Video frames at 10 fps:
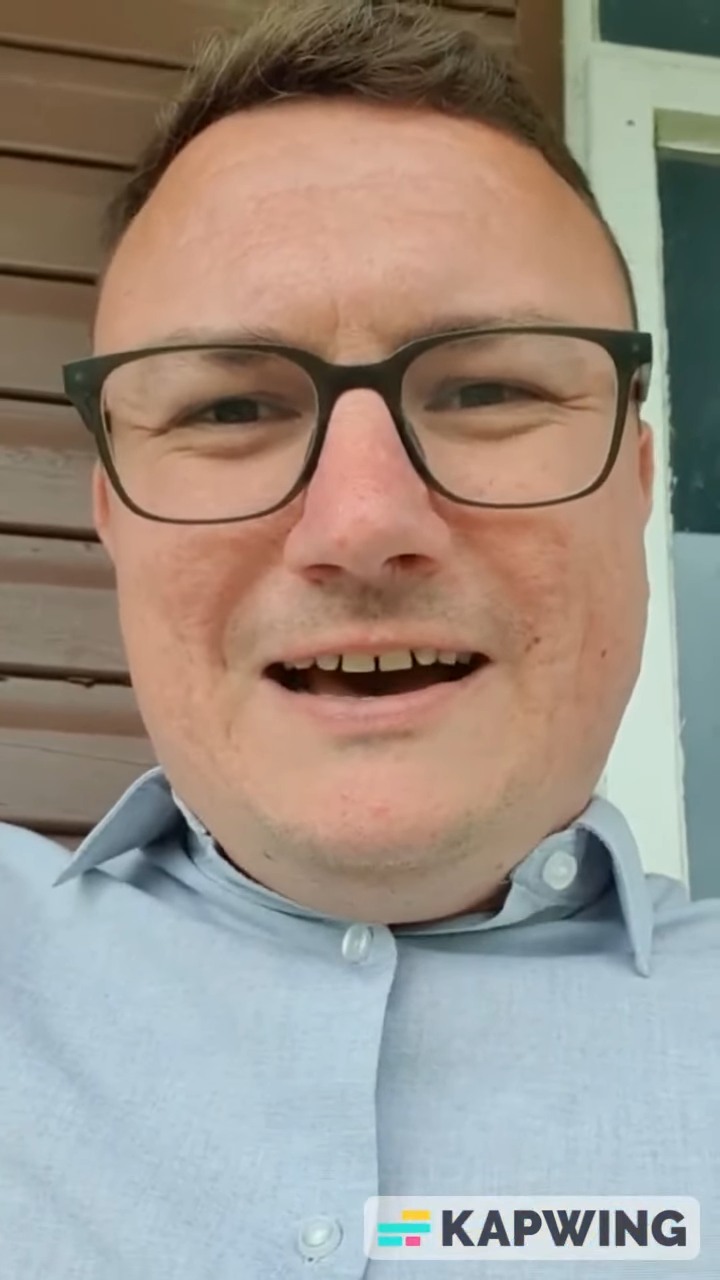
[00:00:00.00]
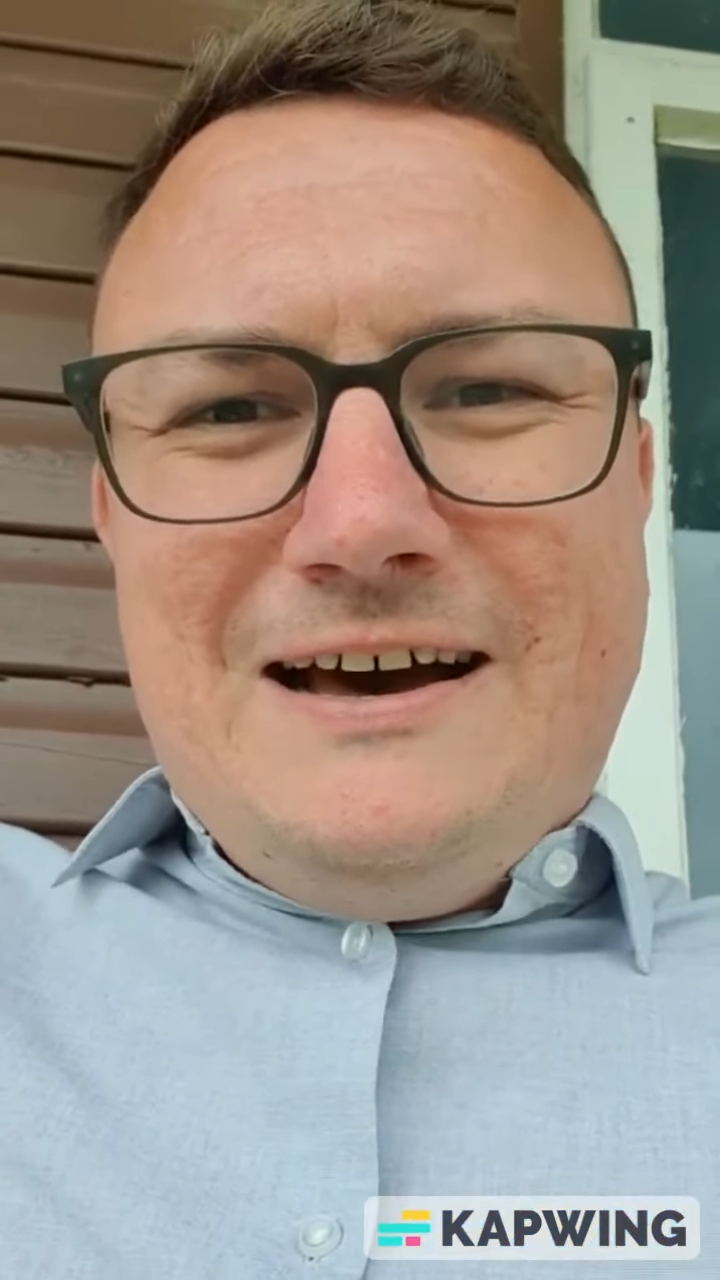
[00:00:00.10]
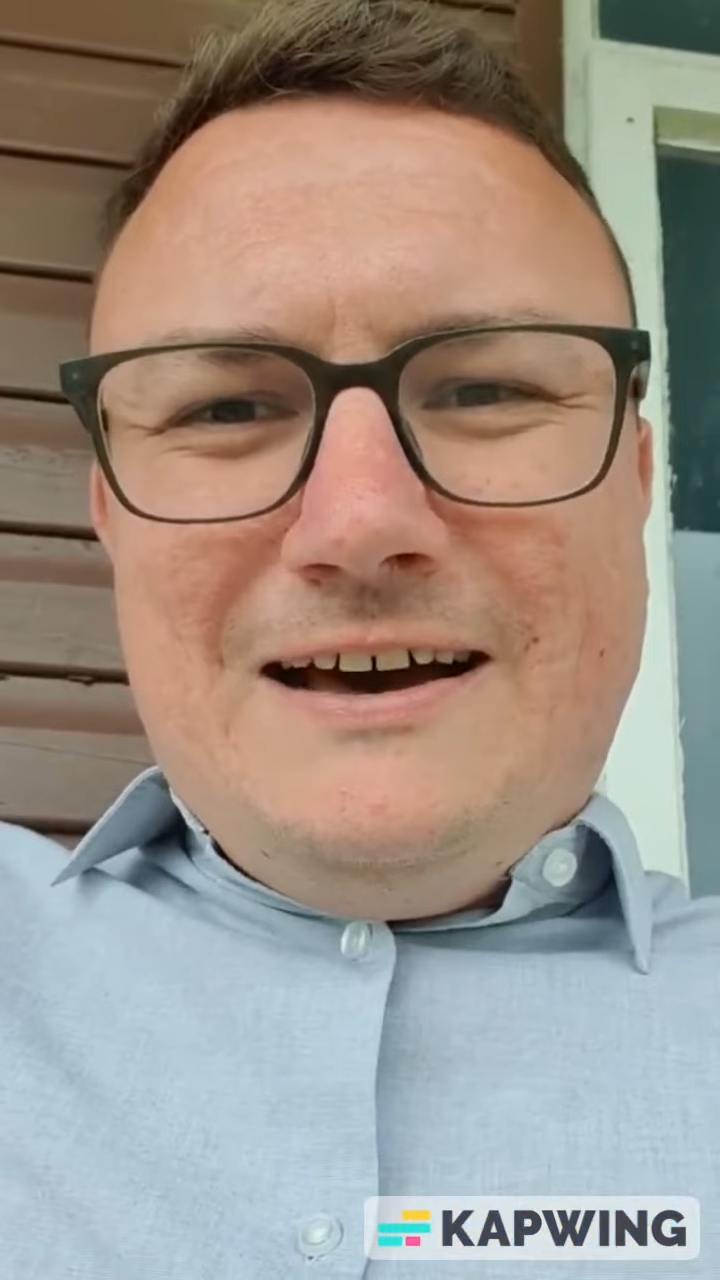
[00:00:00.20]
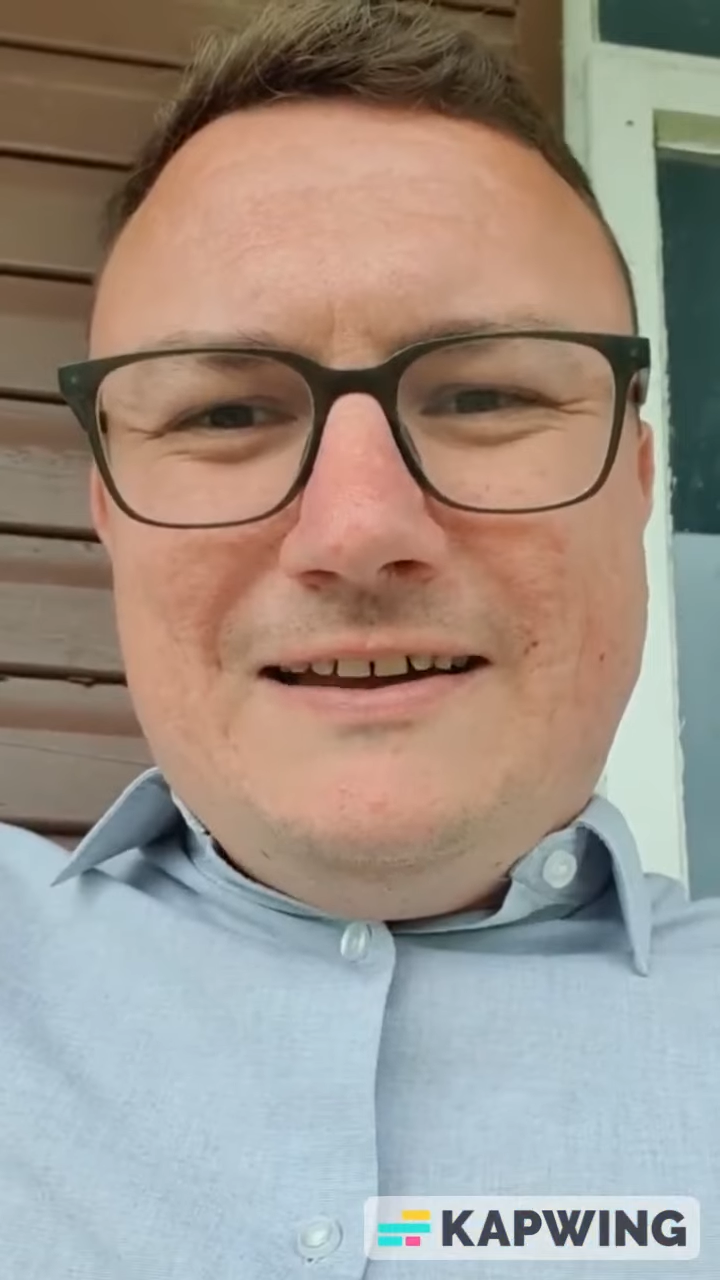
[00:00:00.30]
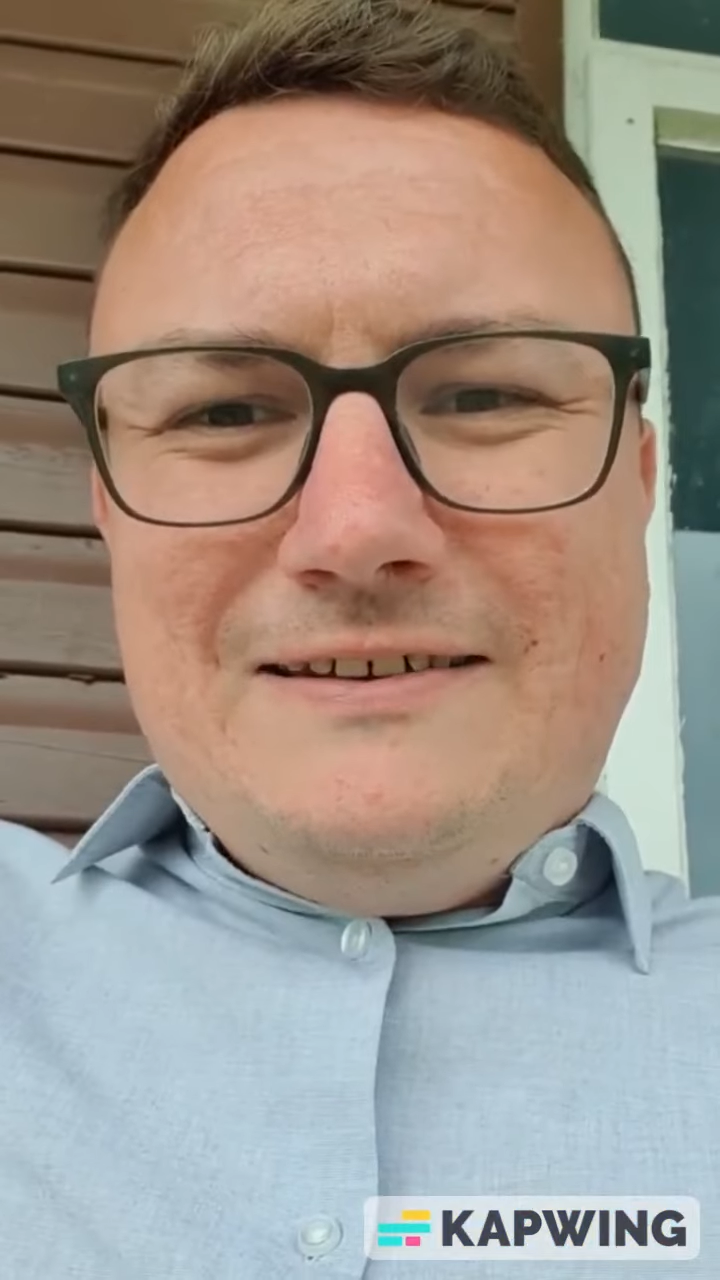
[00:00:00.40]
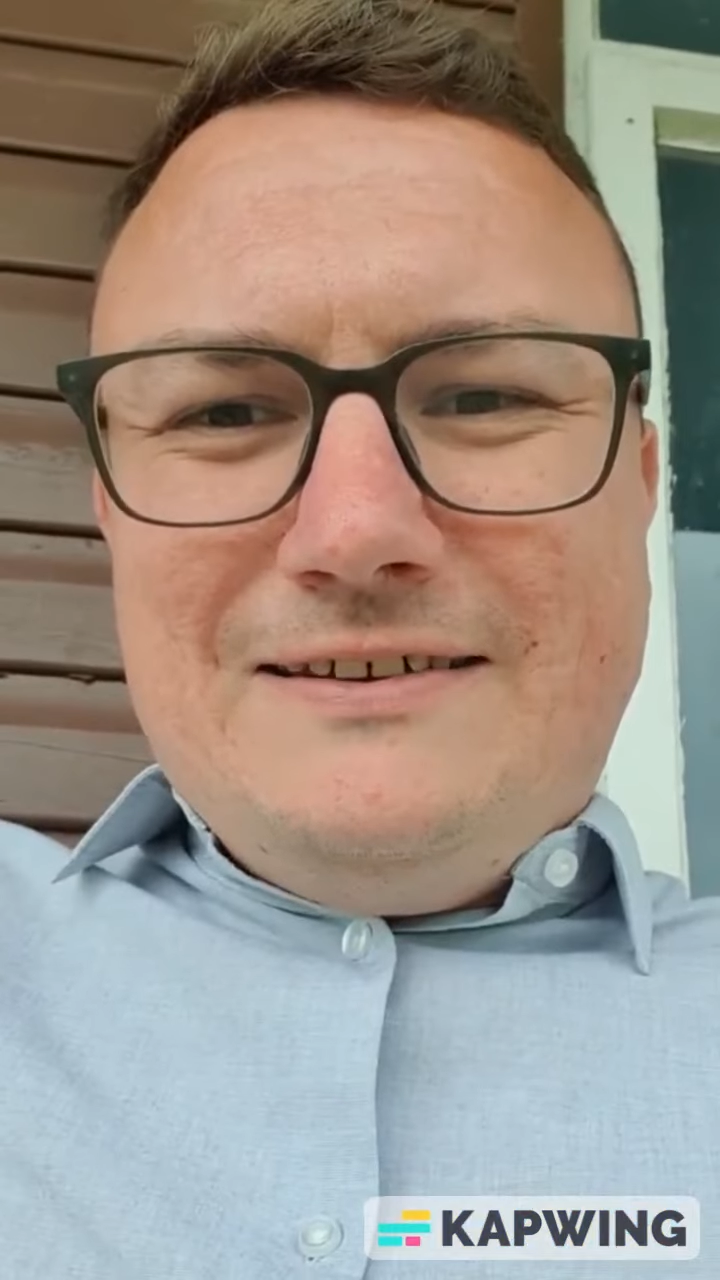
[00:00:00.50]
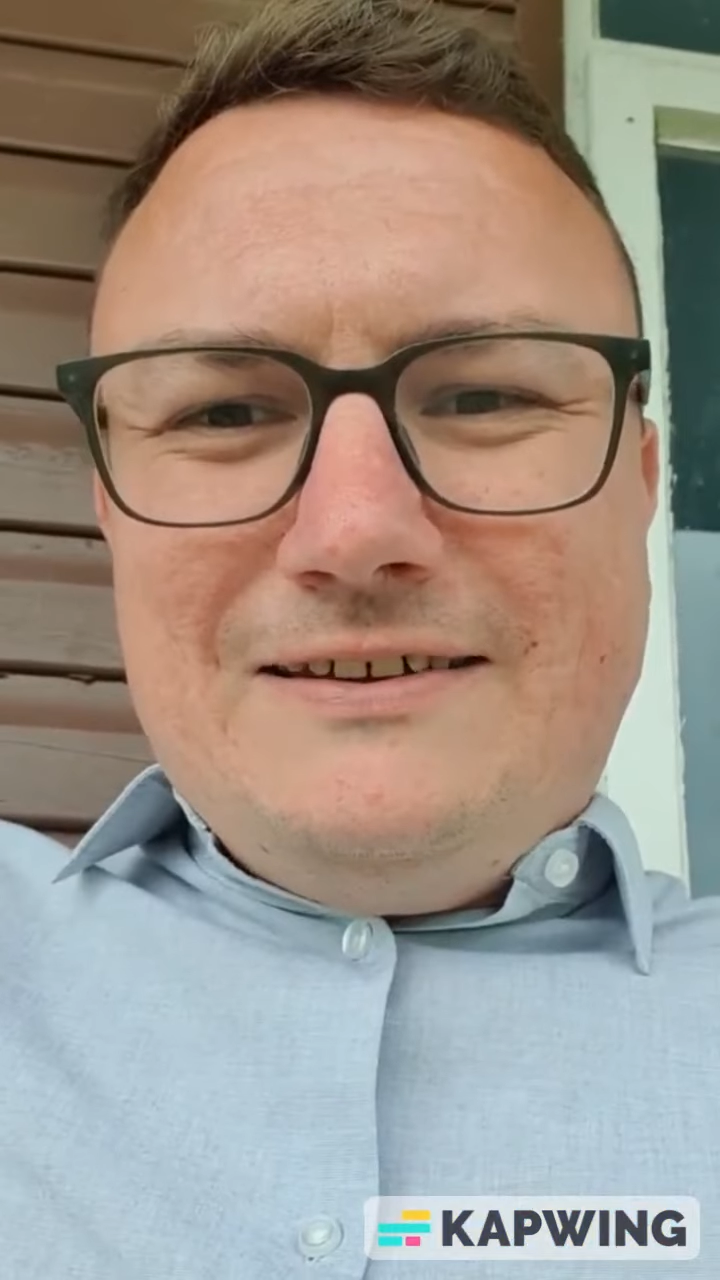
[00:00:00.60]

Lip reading: and